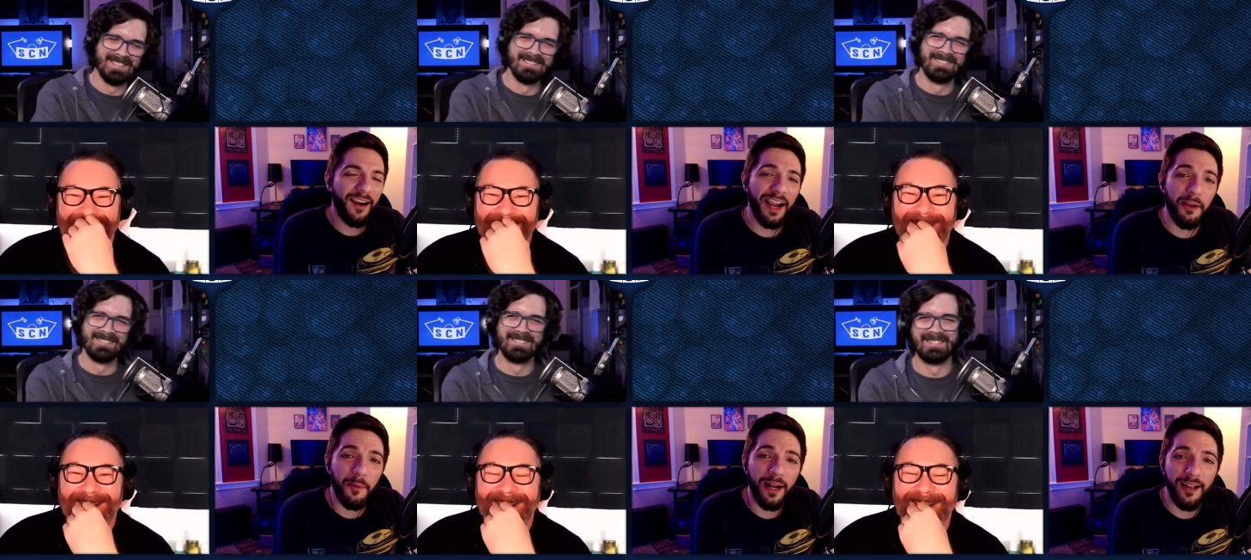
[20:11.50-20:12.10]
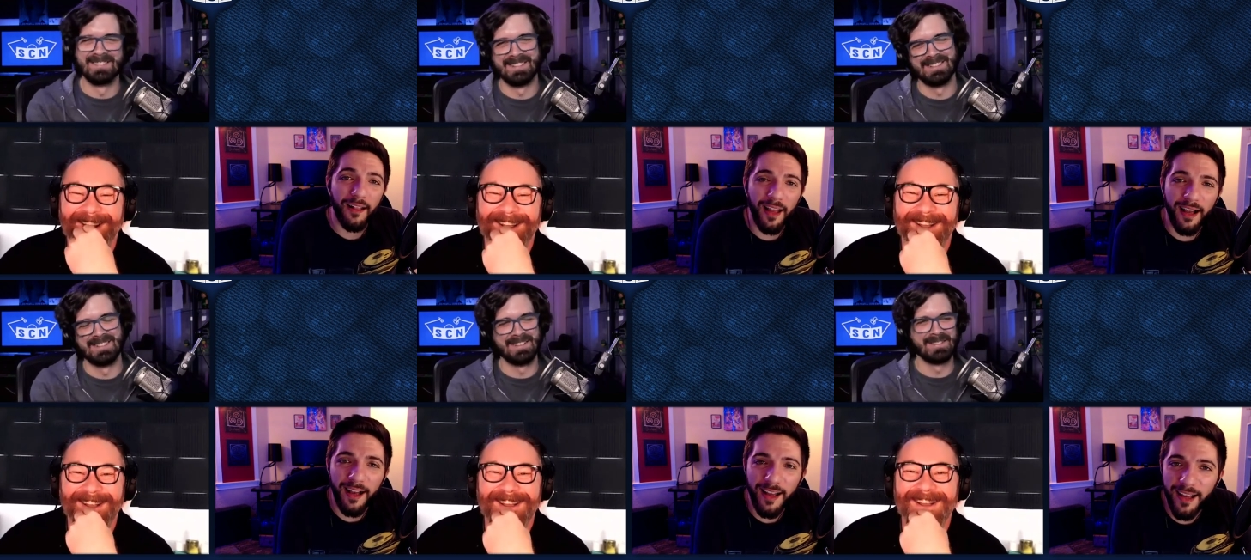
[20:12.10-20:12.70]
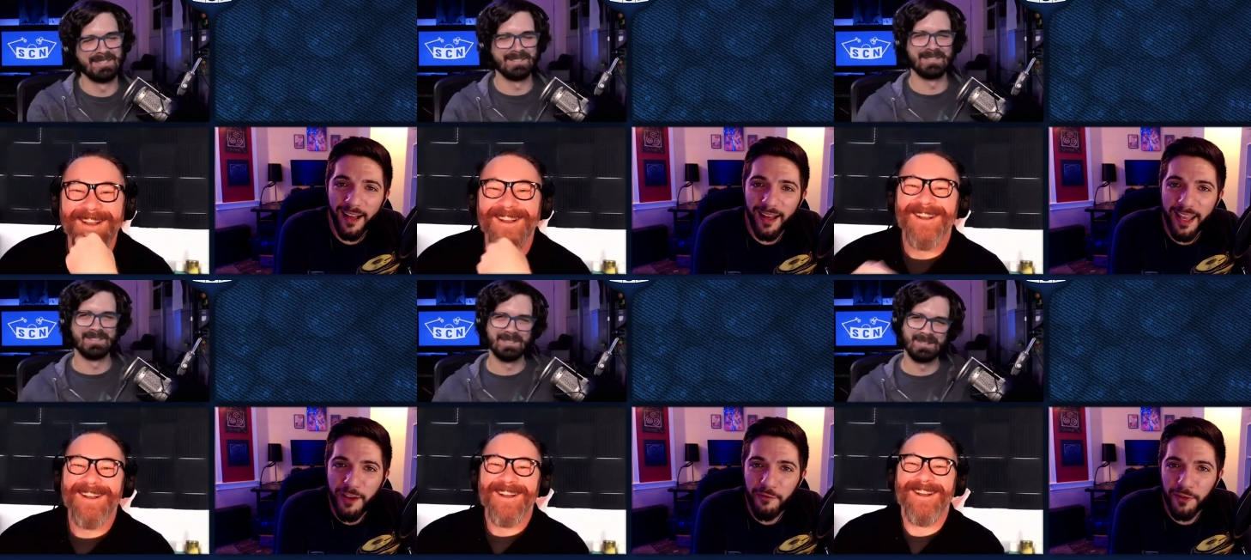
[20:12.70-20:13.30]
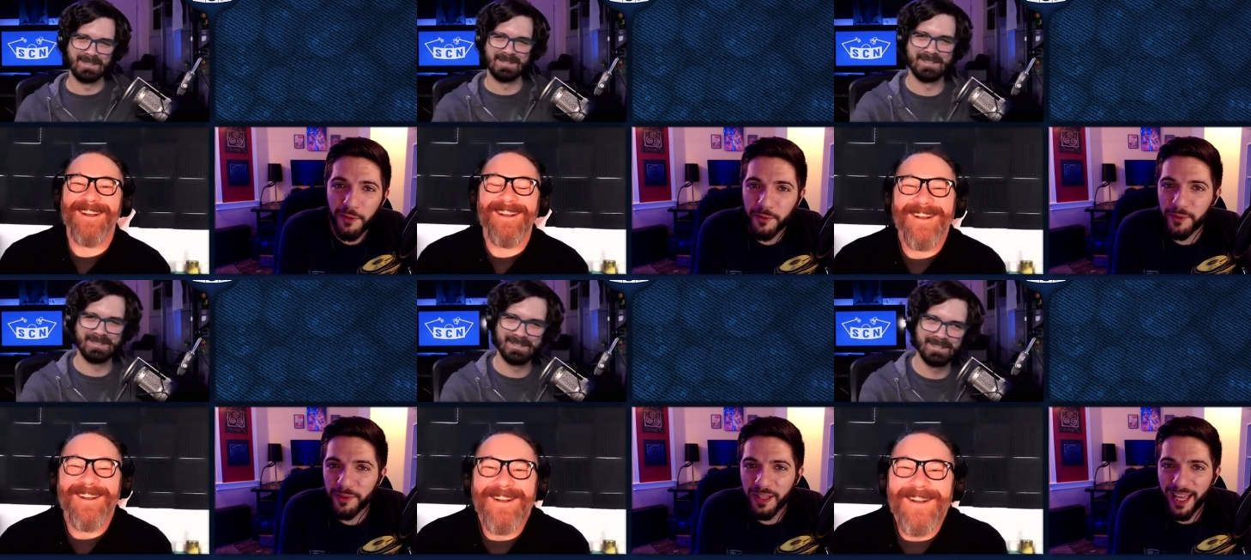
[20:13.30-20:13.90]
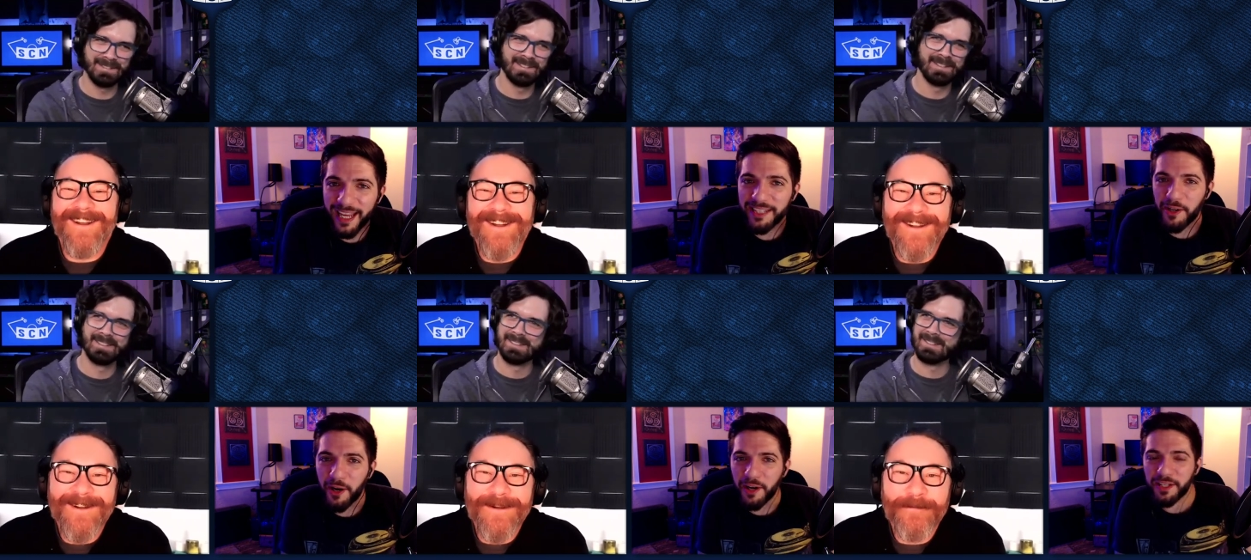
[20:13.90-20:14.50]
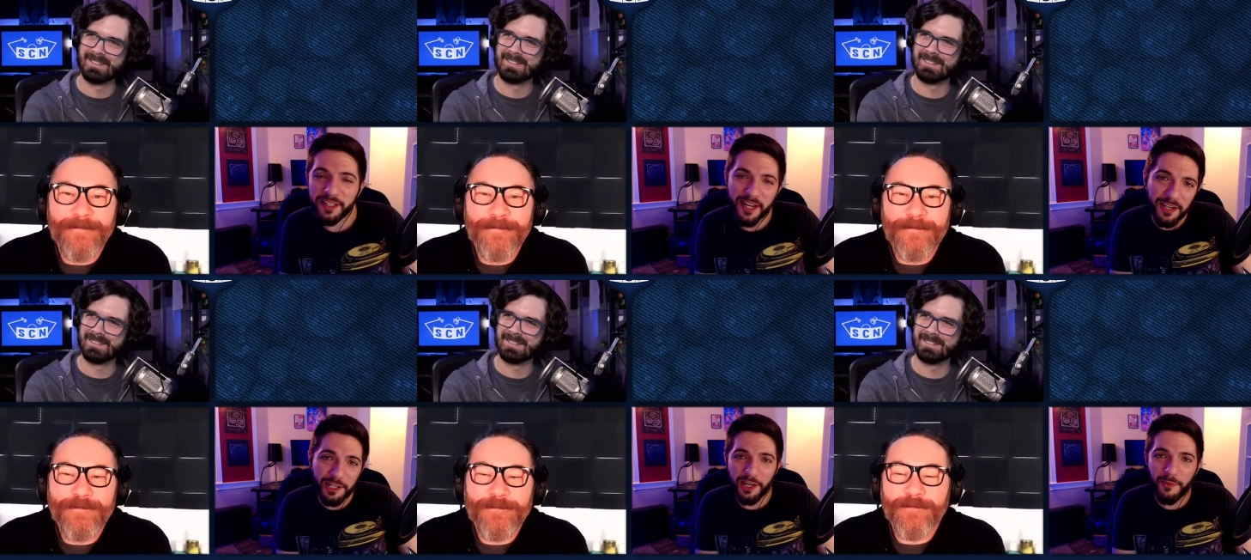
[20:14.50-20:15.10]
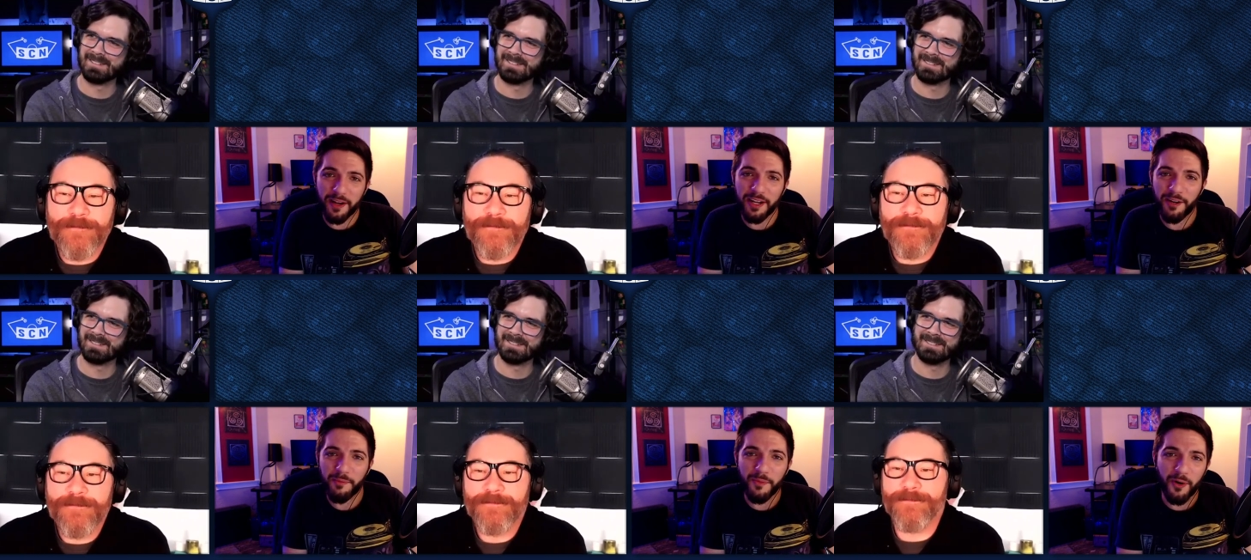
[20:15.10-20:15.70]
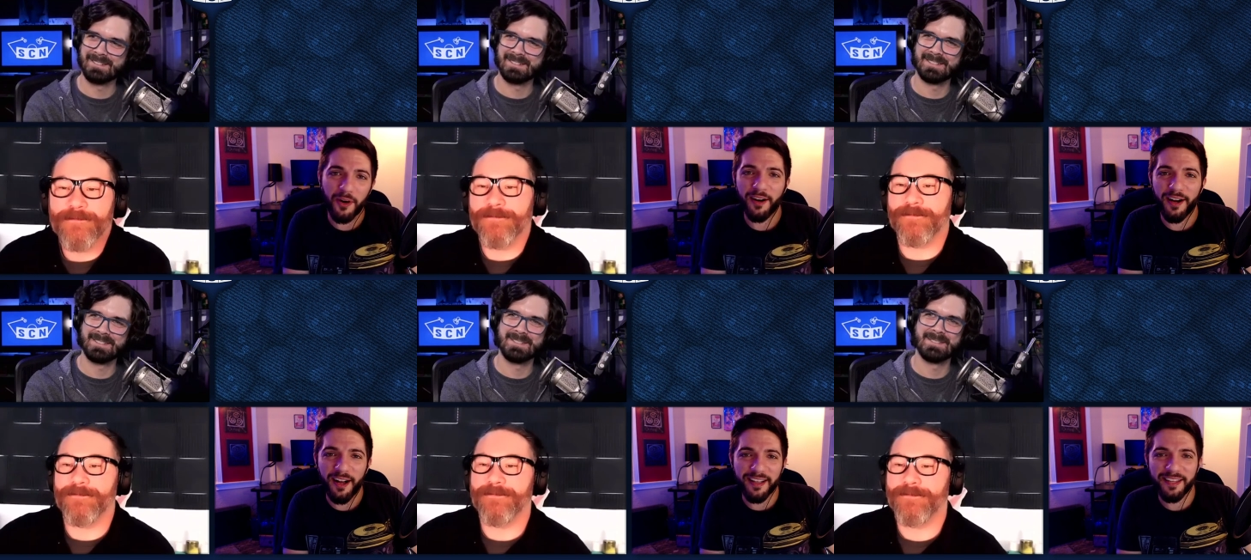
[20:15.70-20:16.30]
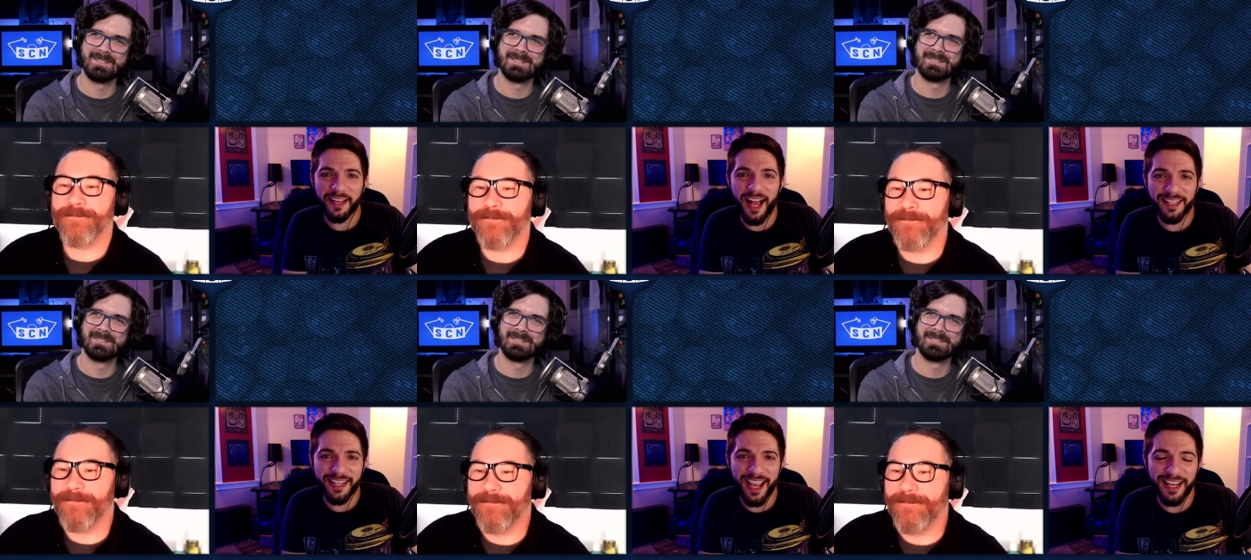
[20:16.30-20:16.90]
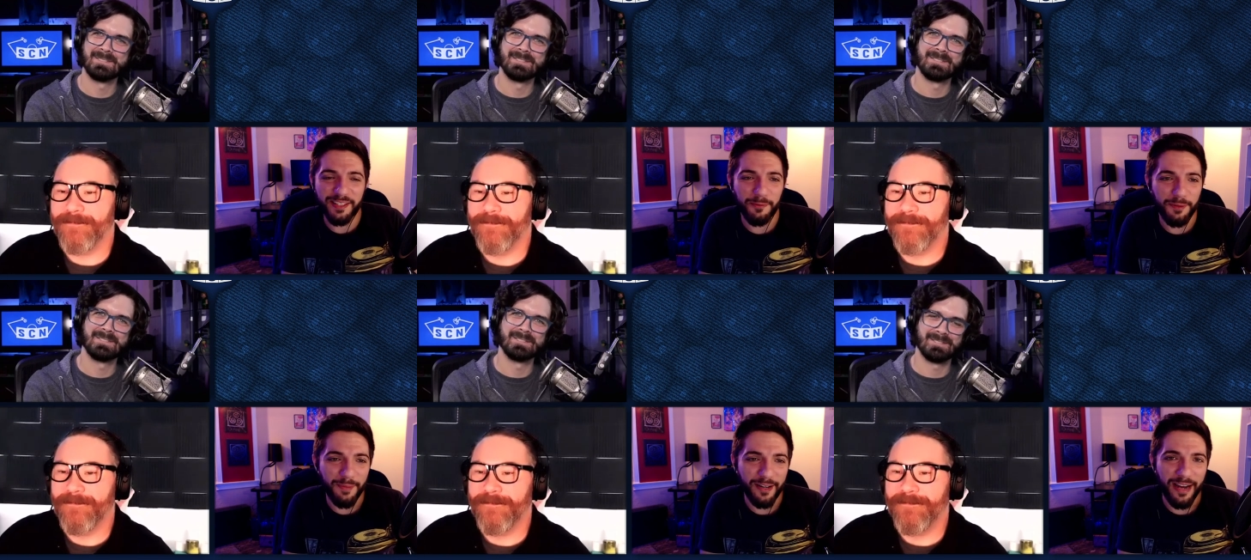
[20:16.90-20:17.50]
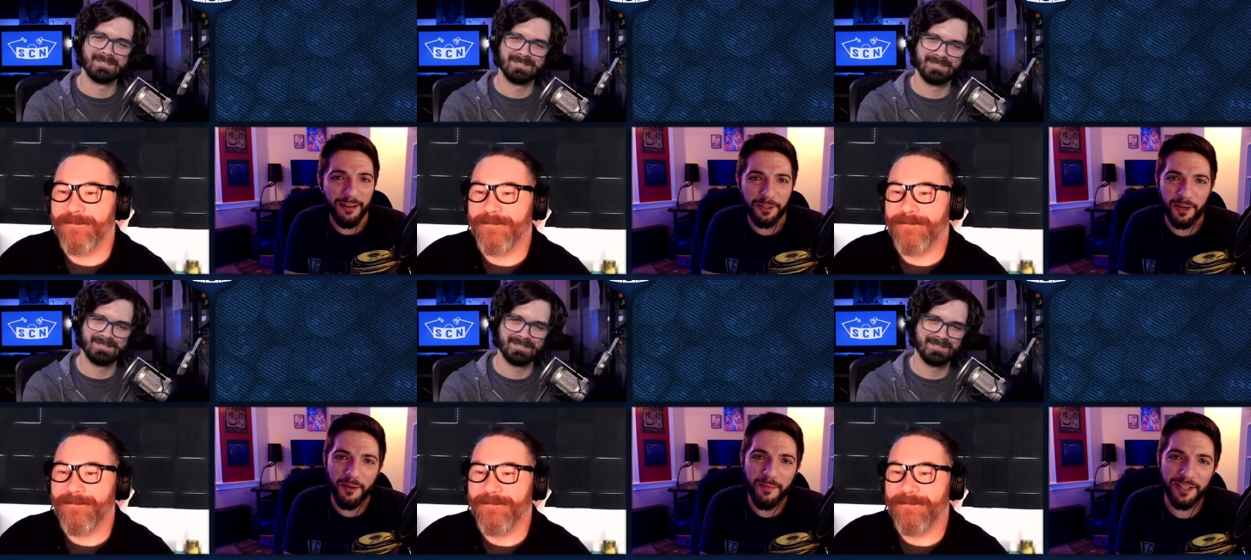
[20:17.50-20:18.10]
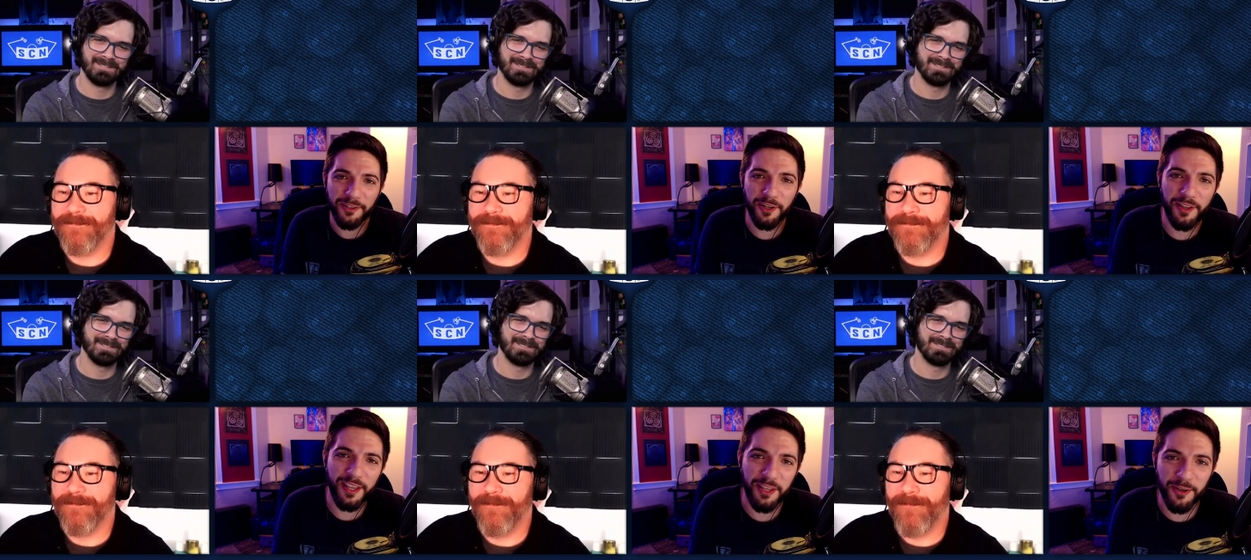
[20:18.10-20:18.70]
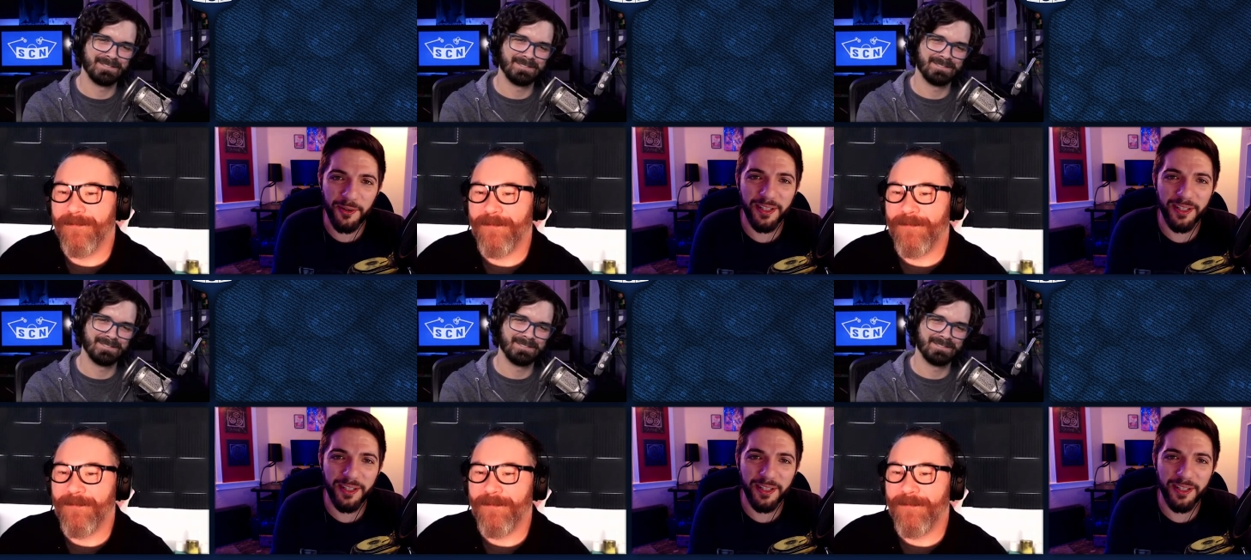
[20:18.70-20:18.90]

Speaker 1: All right. Well, uh, if you liked our discussion and want to hear more Ozz hot takes with a better outro, make sure that you